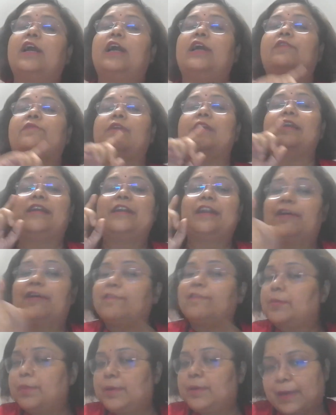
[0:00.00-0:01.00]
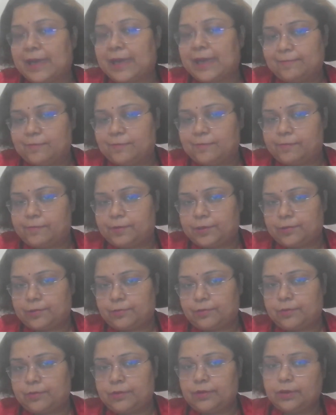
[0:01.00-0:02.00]
it will never be painful for
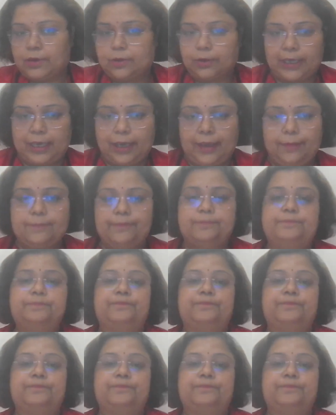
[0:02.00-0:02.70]
you. Okay.